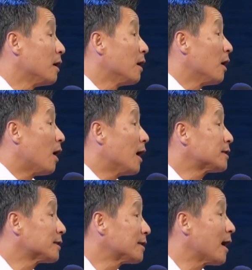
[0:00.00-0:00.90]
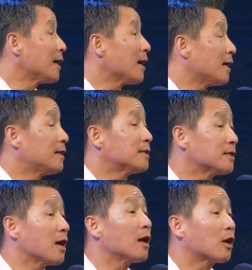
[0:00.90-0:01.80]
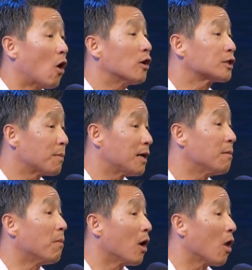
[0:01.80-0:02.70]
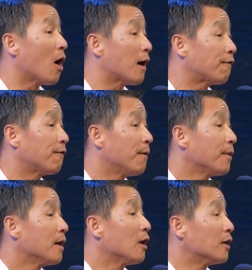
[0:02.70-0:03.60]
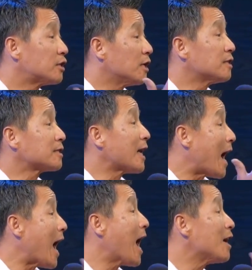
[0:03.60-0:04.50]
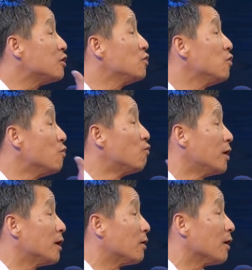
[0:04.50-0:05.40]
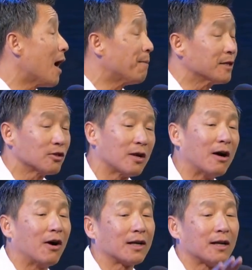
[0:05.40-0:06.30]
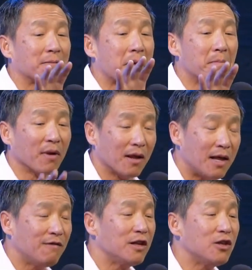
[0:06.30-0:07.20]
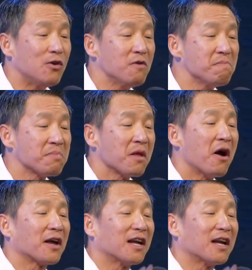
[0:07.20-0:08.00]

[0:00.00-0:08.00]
I just say, okay, this is going to cost me my life. Like, Jesus, are you real? Up until now, I can believe in you, I can